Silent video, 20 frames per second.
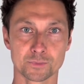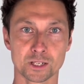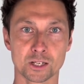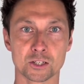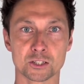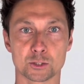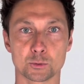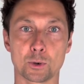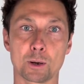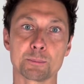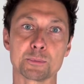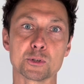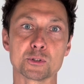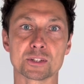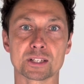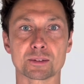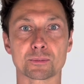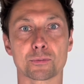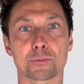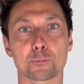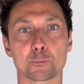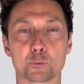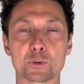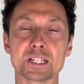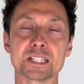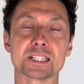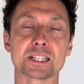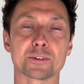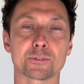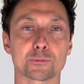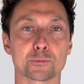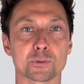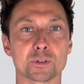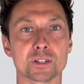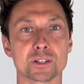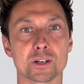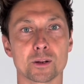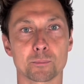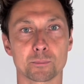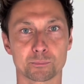So I'm using 3 different
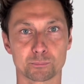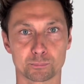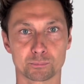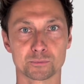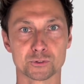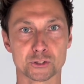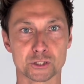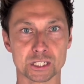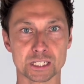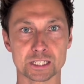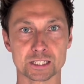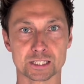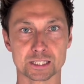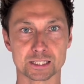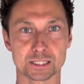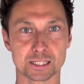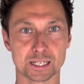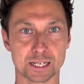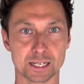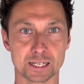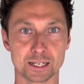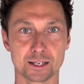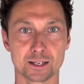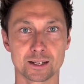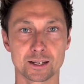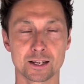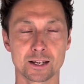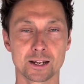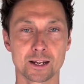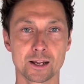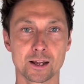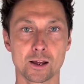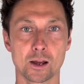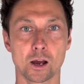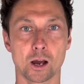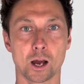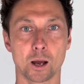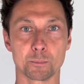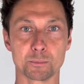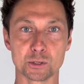cheeses here.
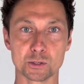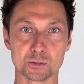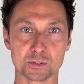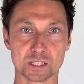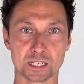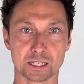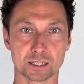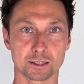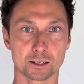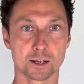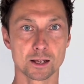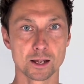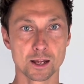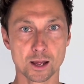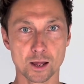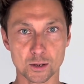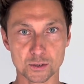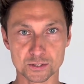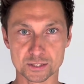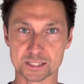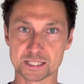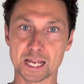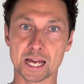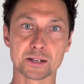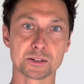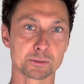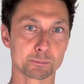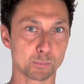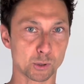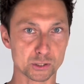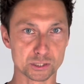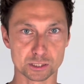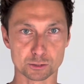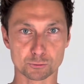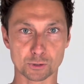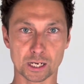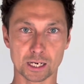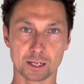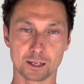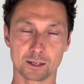I'm using standard
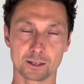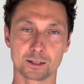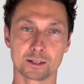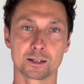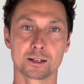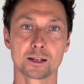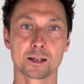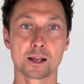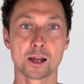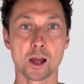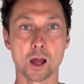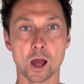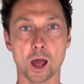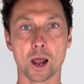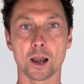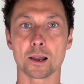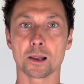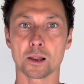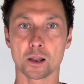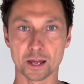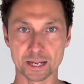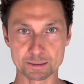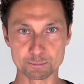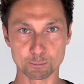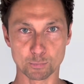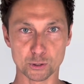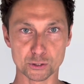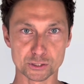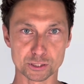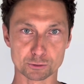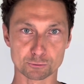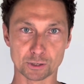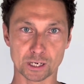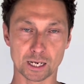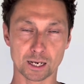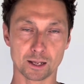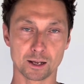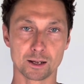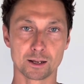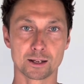mozzarella, light
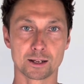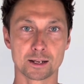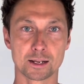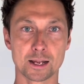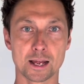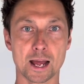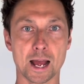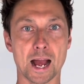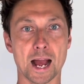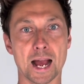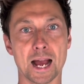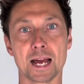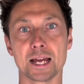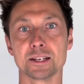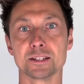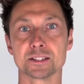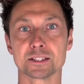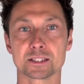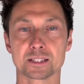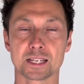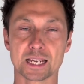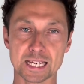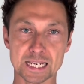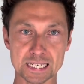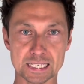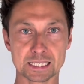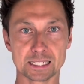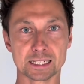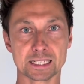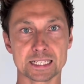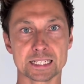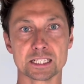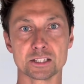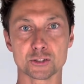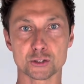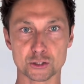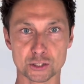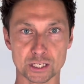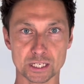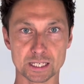mozzarella, and eat lean
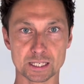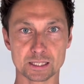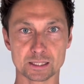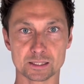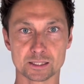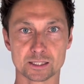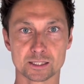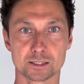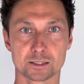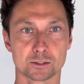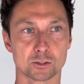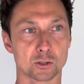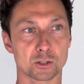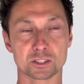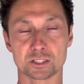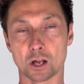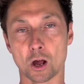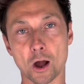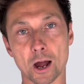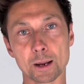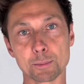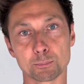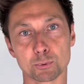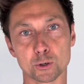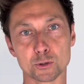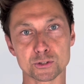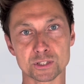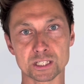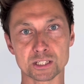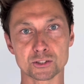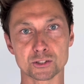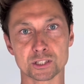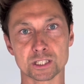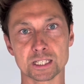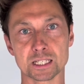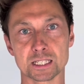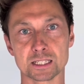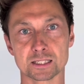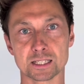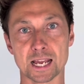cheese. So it's a high protein
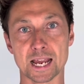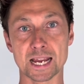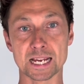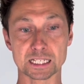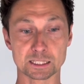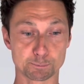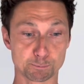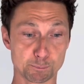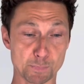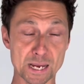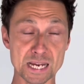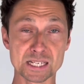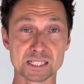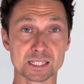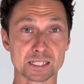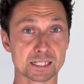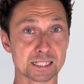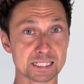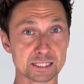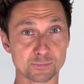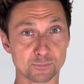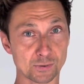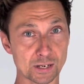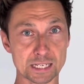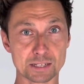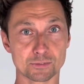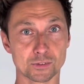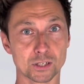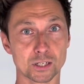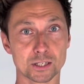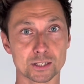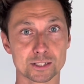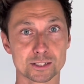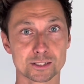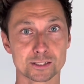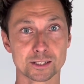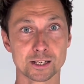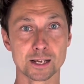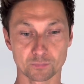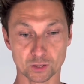cheese. It's basically
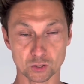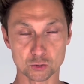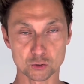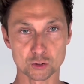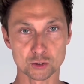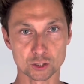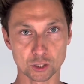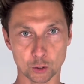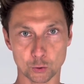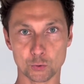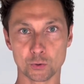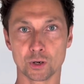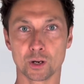flavorless. So